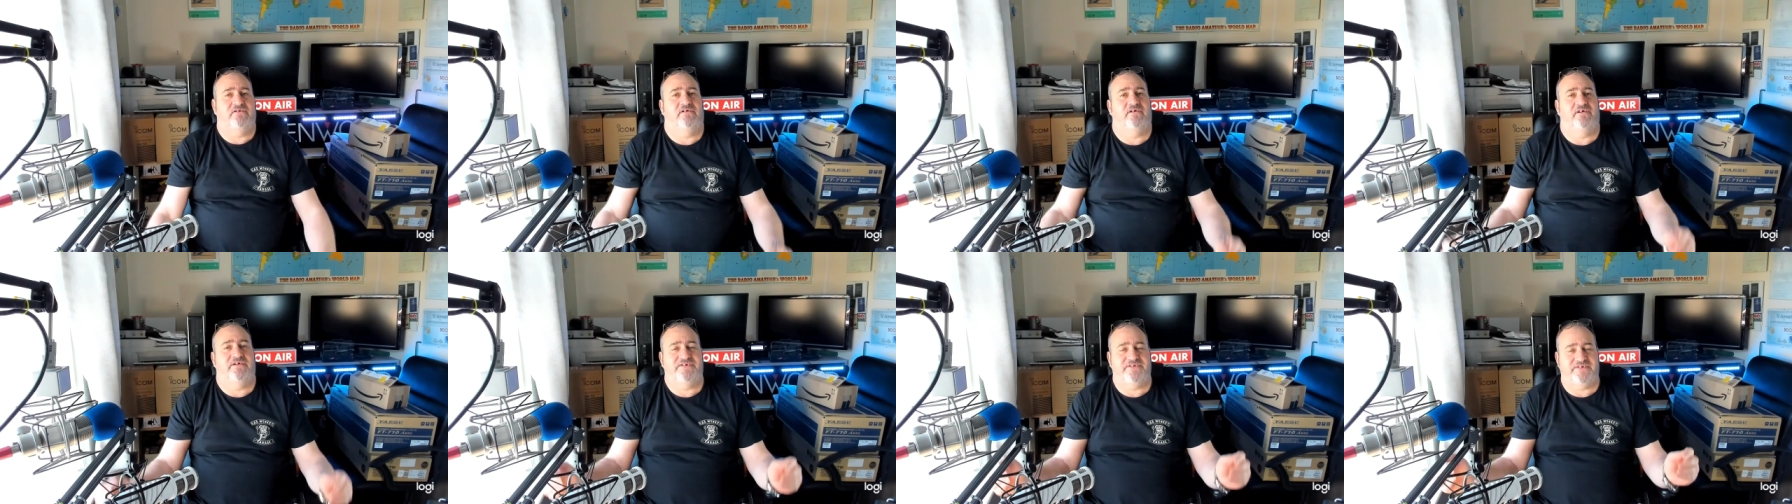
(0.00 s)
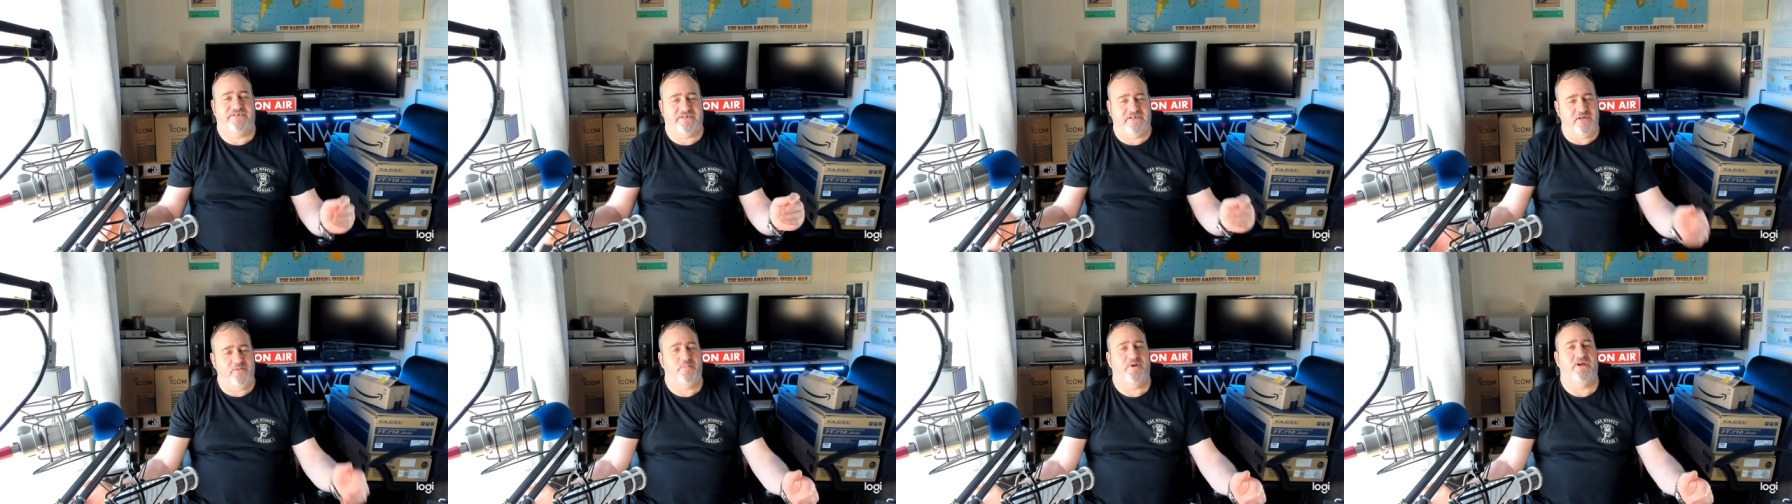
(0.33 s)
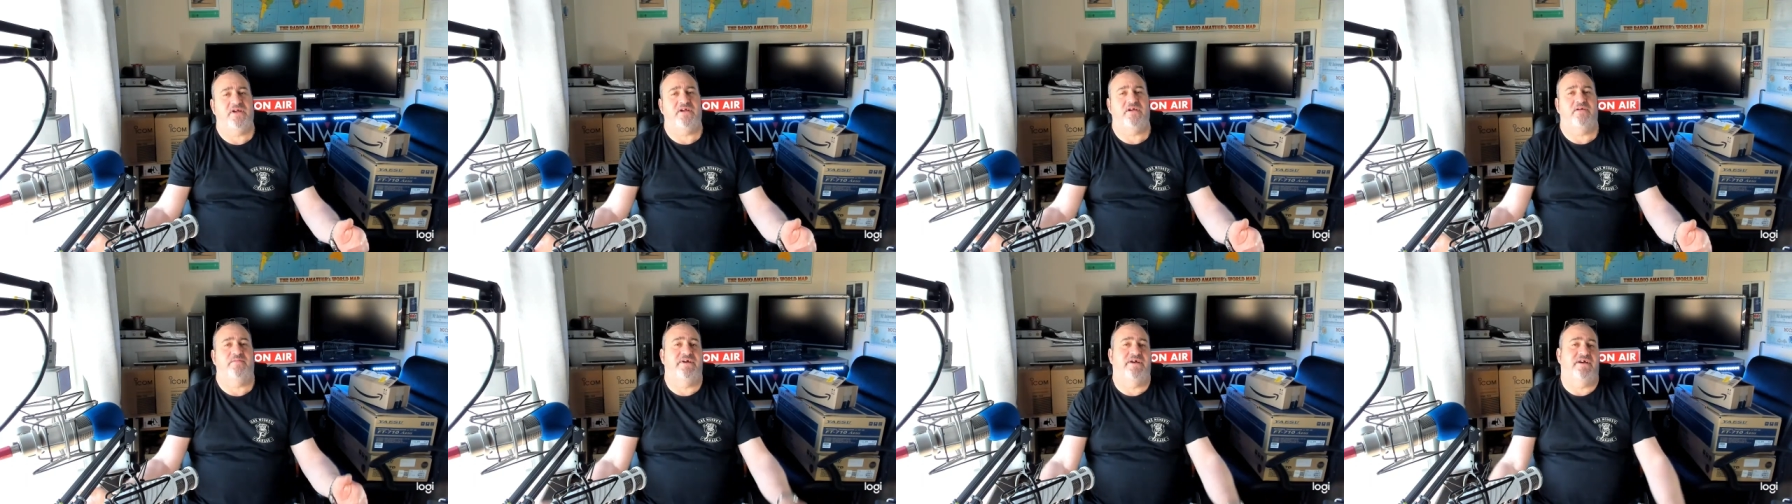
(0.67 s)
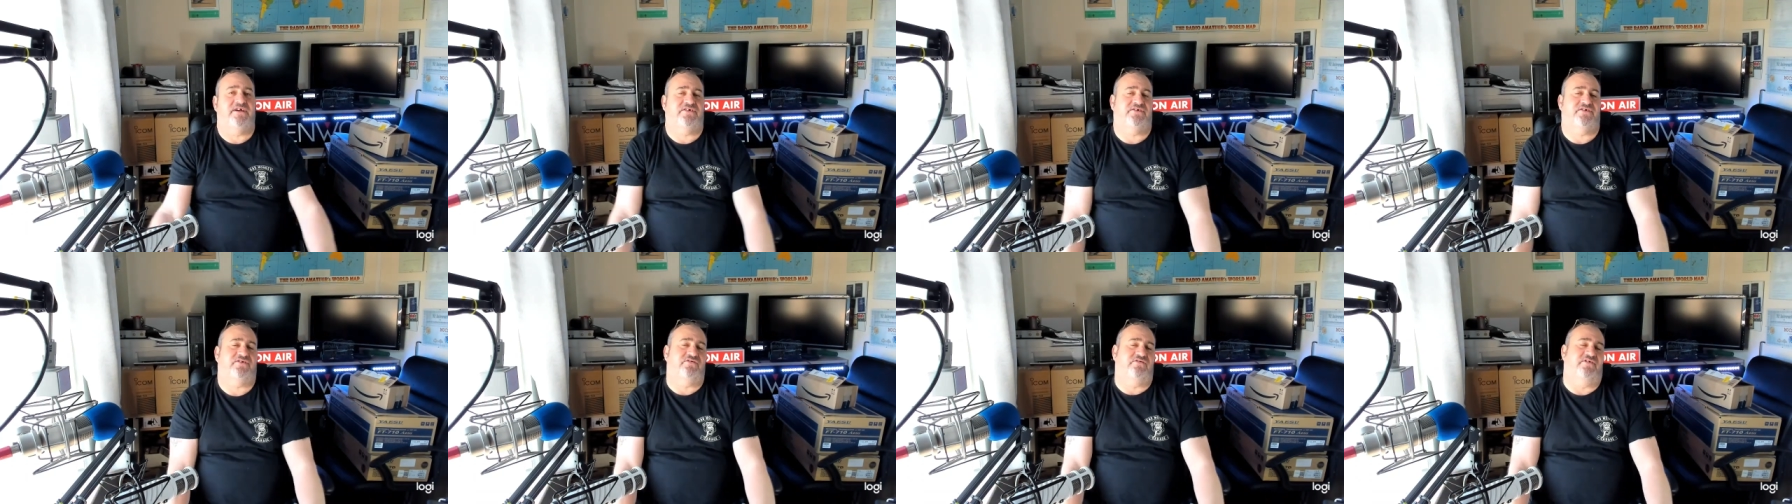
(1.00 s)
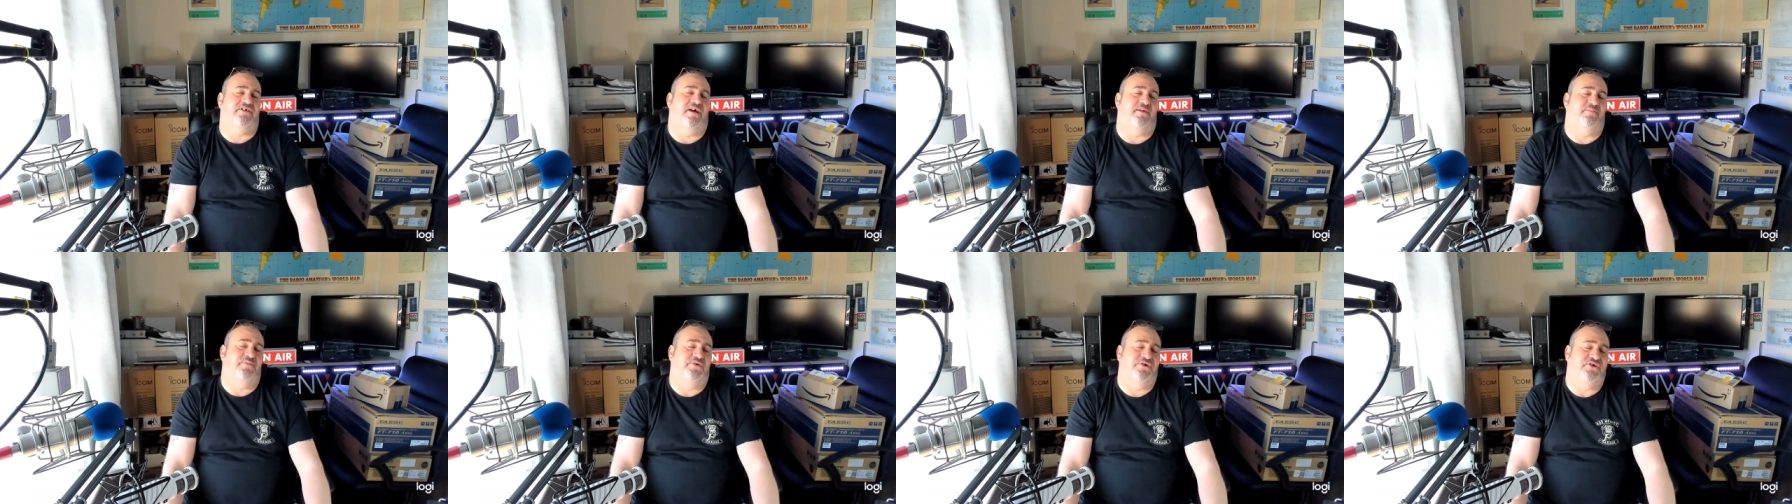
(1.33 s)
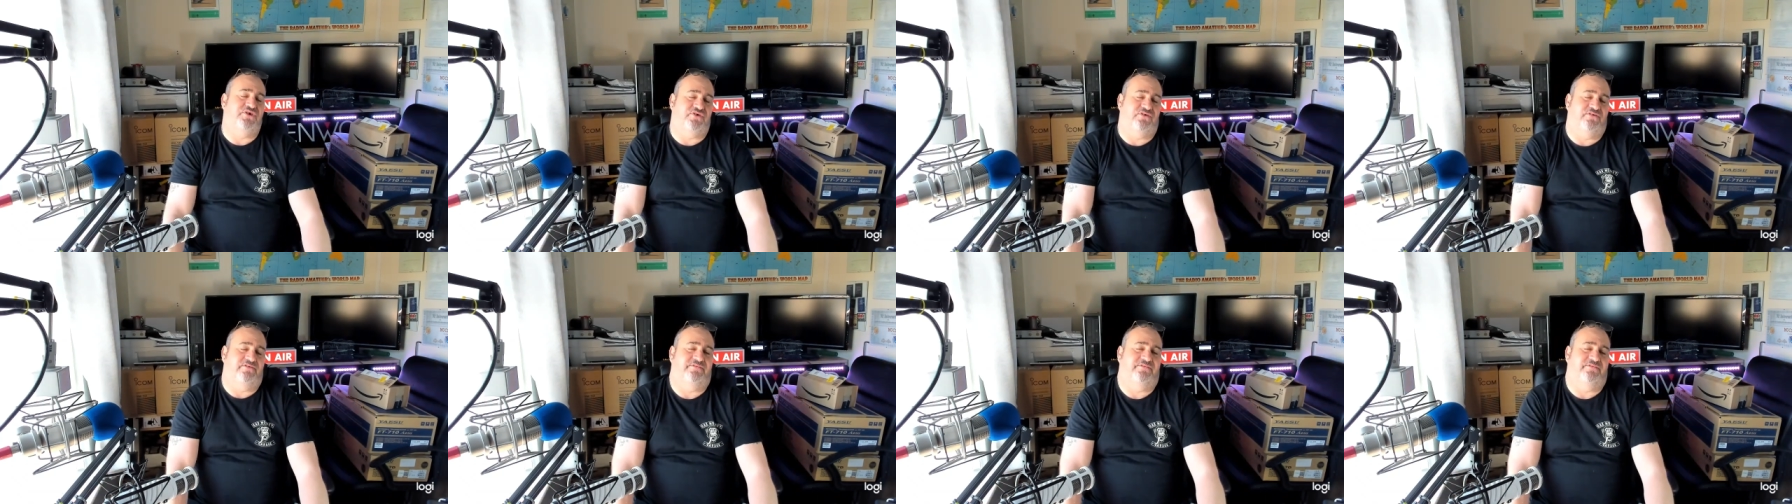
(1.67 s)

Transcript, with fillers: A CB makes a good amateur.